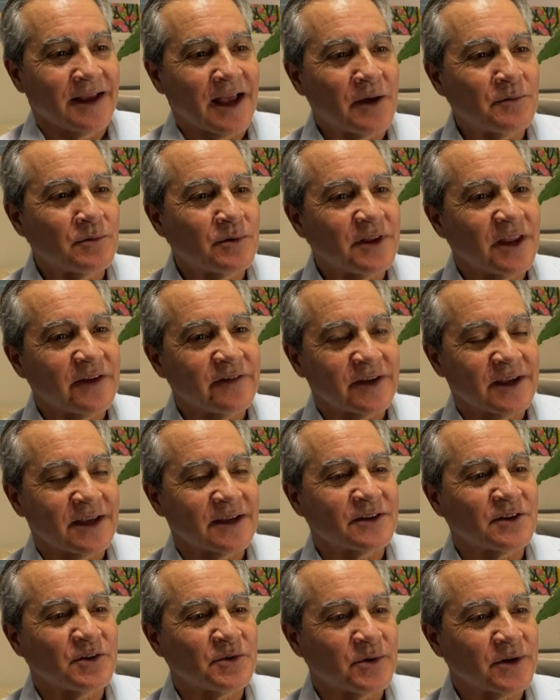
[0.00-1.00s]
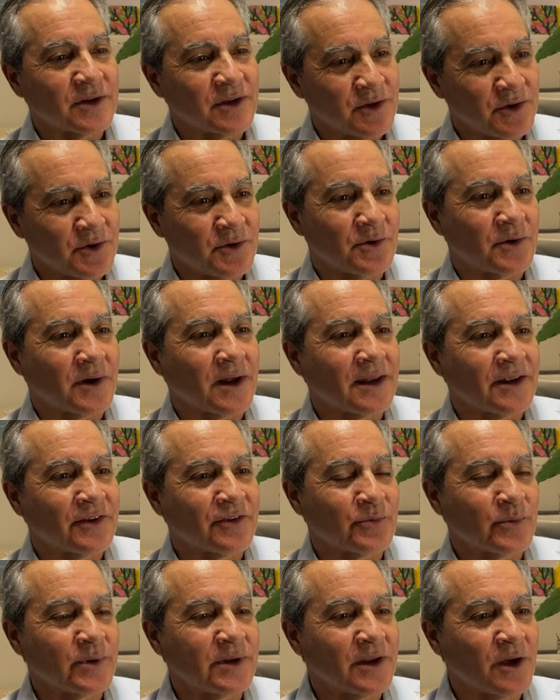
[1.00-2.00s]
and we'll never get to a cure
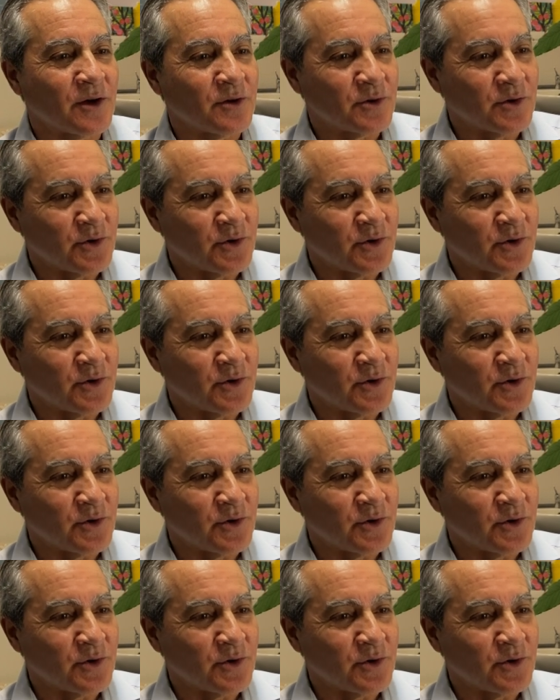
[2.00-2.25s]
unless we know